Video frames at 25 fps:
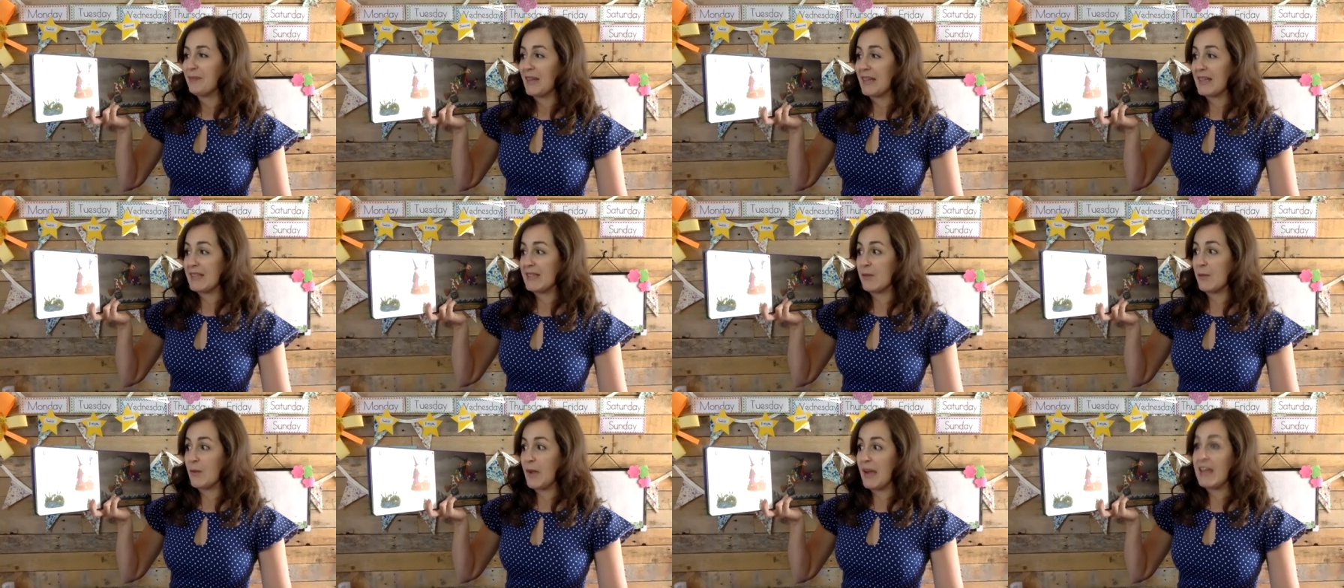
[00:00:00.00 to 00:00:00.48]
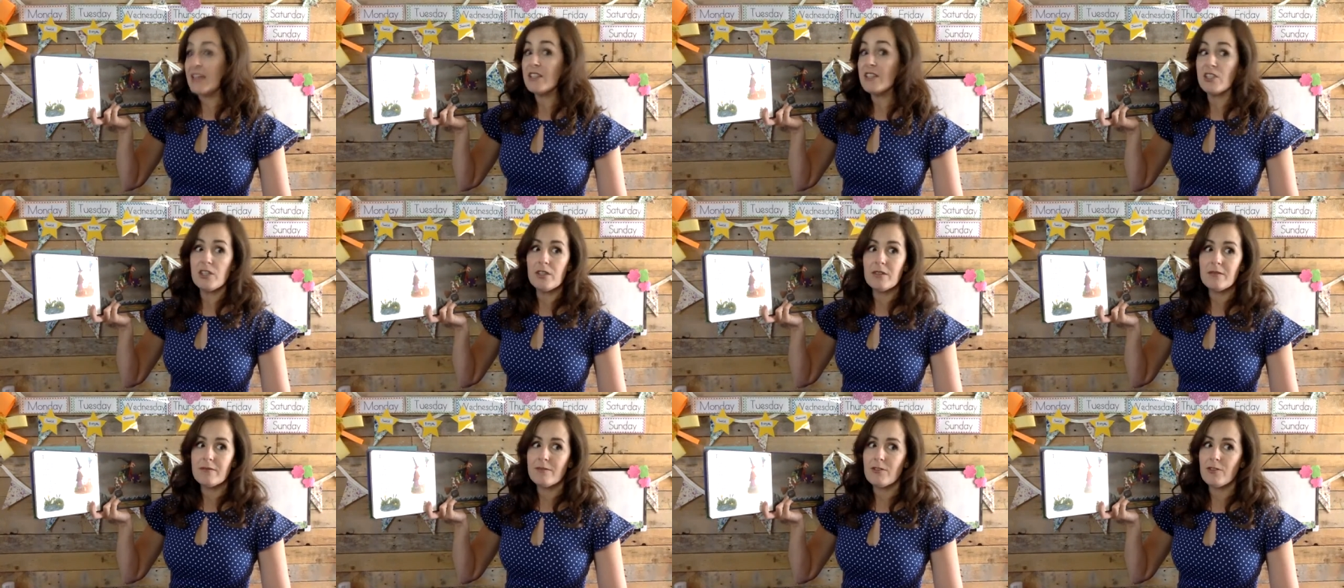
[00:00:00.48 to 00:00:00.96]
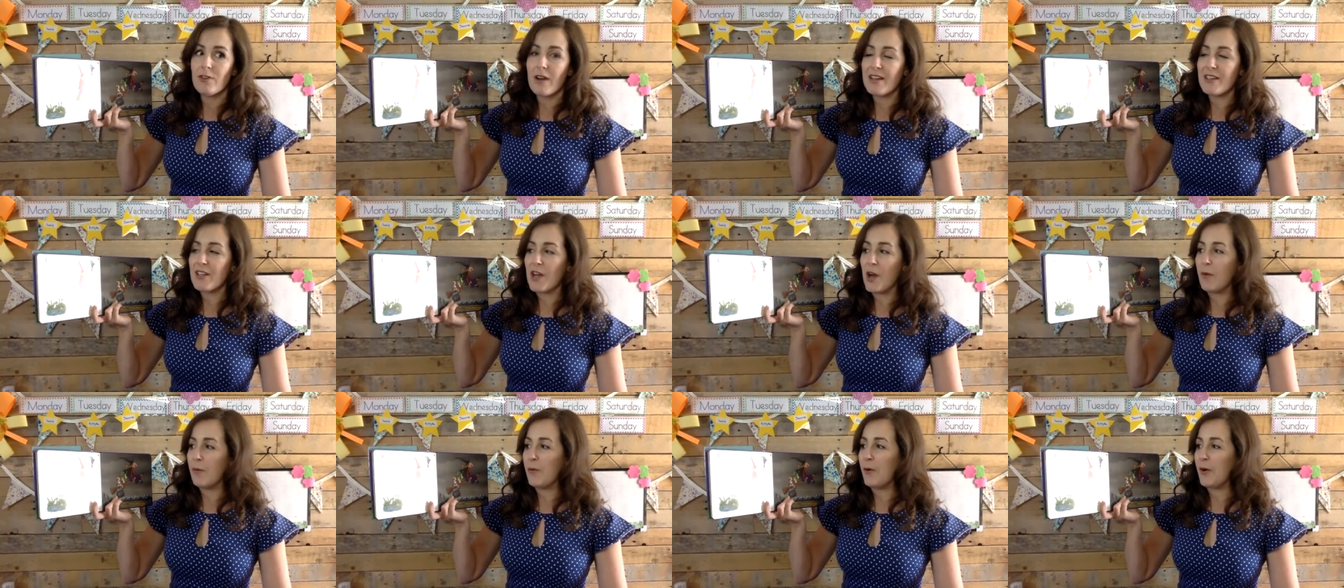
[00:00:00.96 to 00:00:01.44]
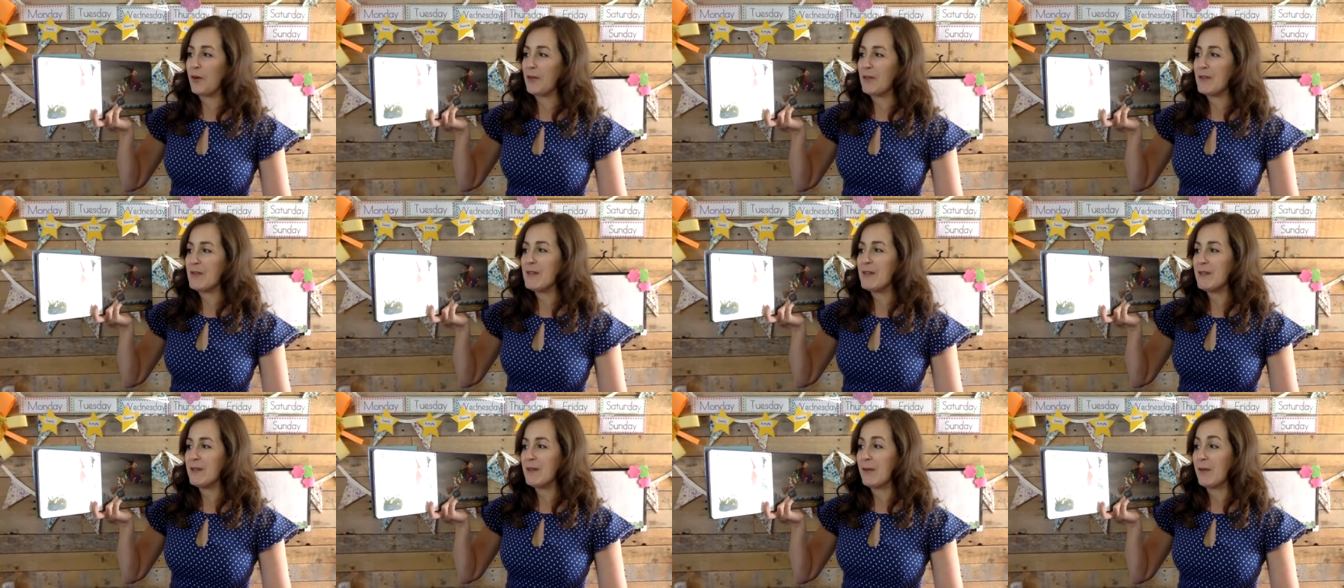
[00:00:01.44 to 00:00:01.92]
as the witch dried her
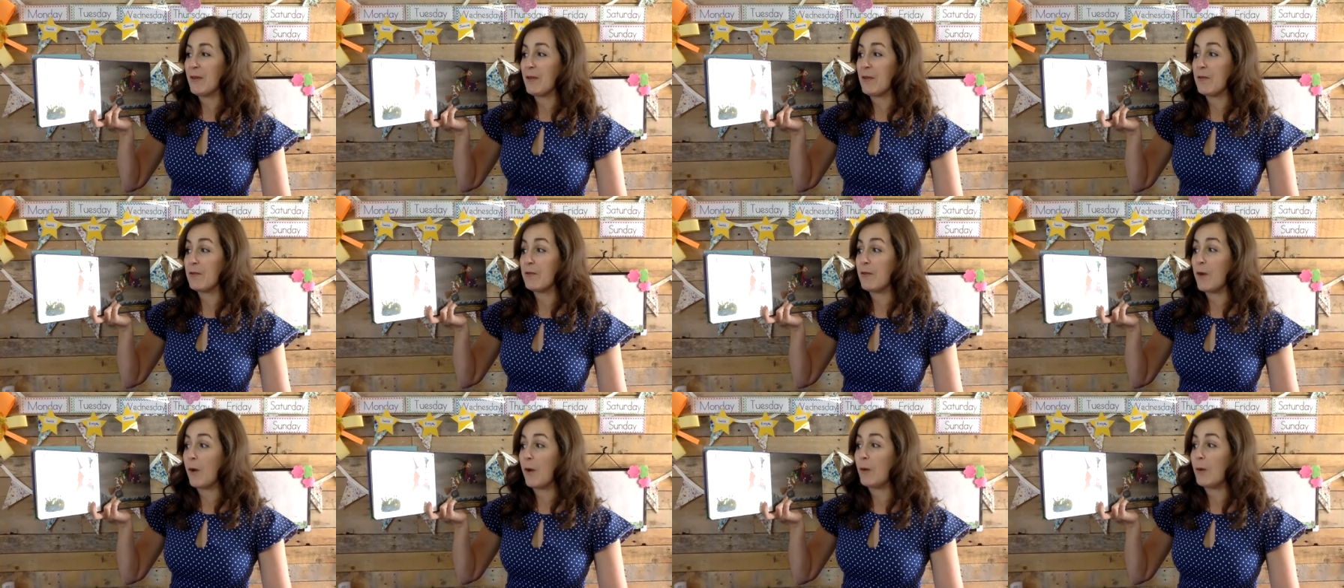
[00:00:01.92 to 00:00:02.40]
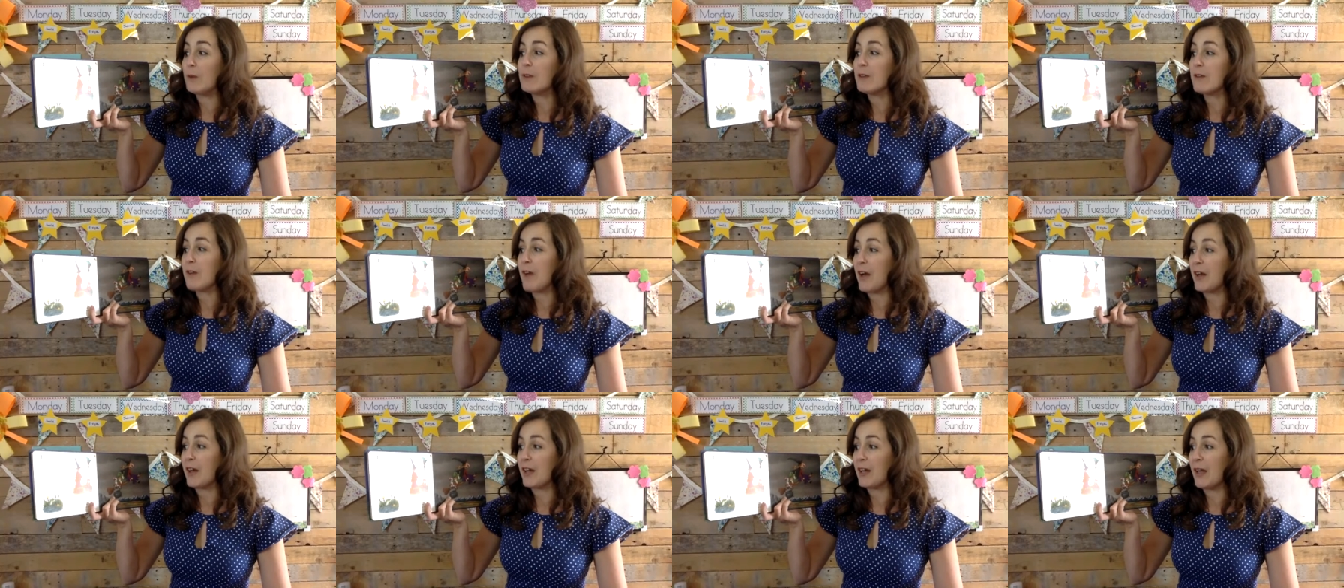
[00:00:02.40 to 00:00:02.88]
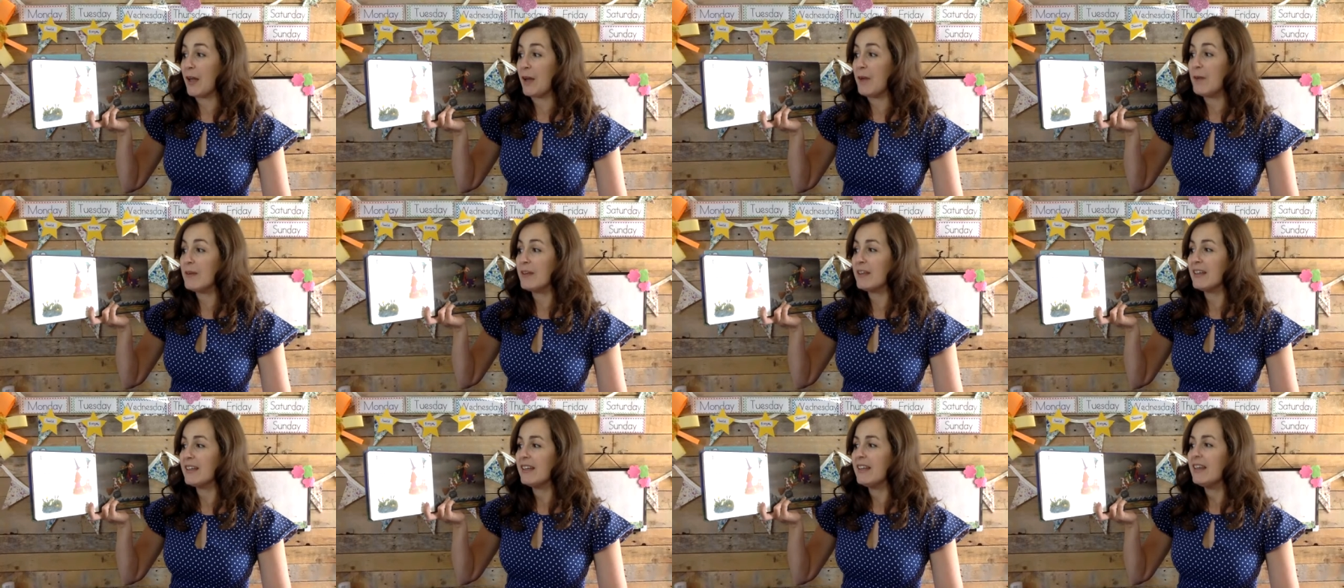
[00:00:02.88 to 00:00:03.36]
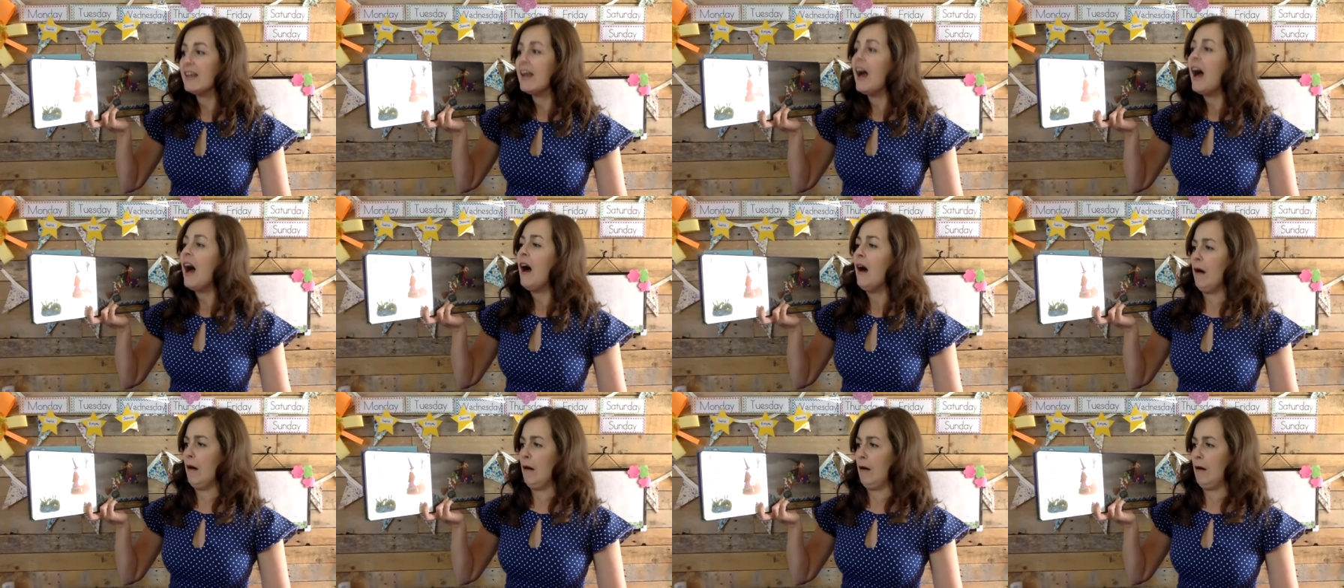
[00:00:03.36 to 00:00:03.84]
wand on the fold of her cloak,
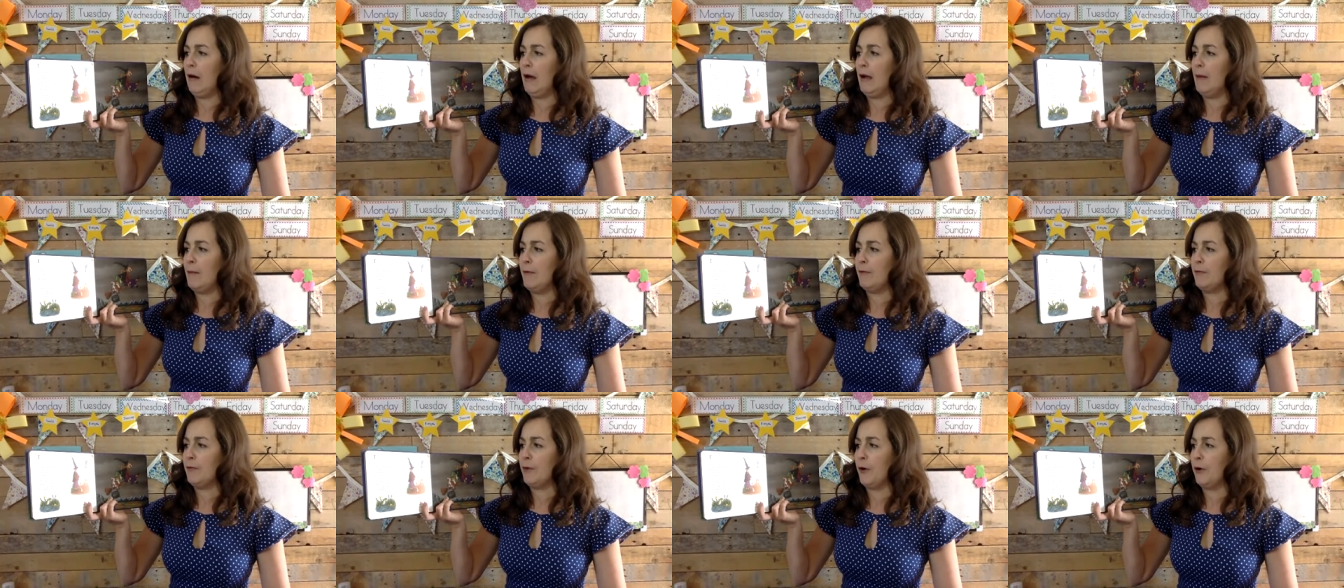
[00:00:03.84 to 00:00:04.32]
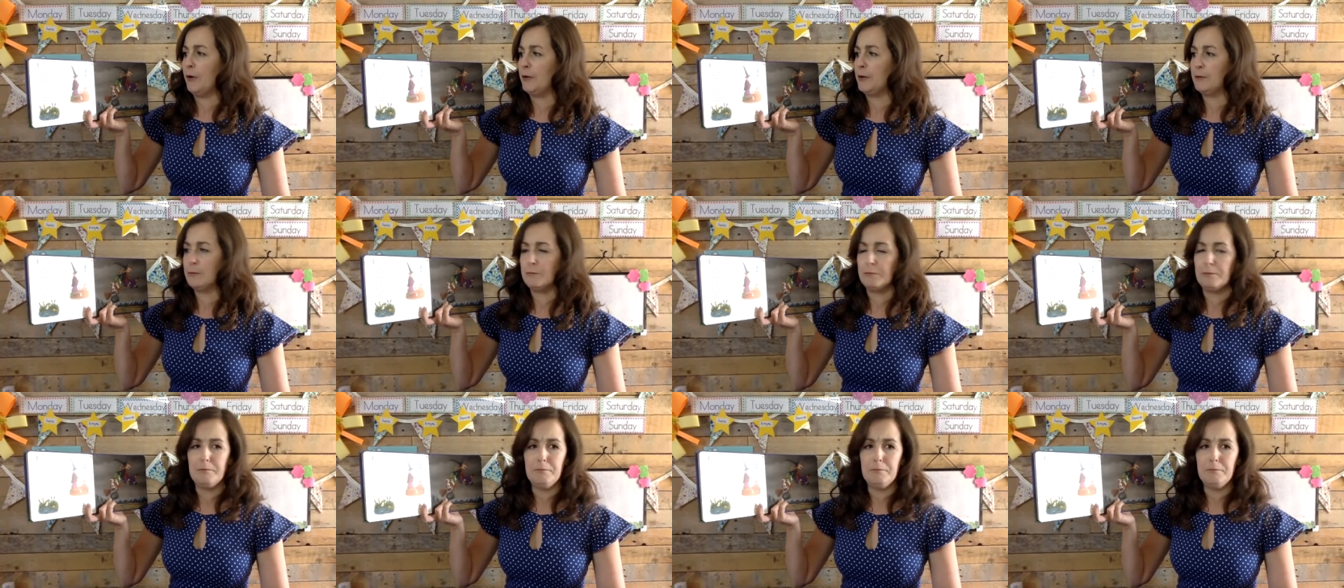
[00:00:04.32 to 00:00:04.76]
I am a frog,